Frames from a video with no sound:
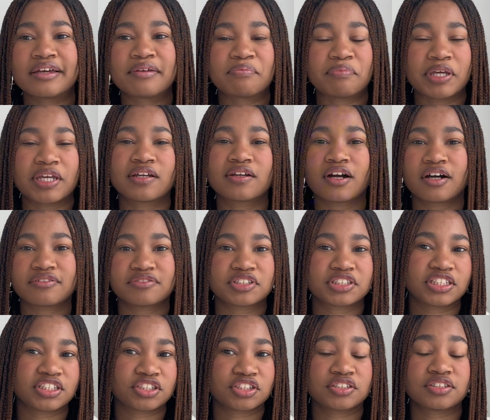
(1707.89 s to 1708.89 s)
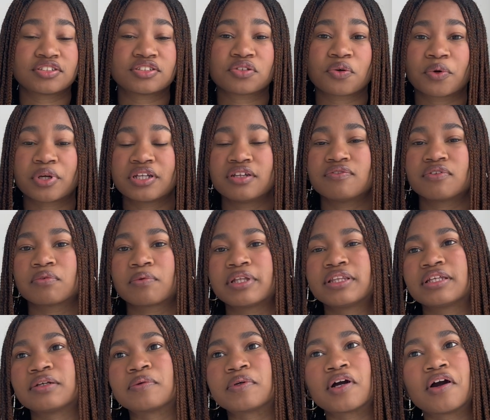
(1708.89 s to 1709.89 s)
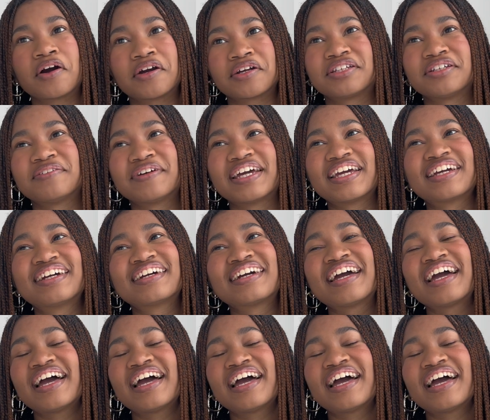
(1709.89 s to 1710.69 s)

big conversations, or even when they were arguing.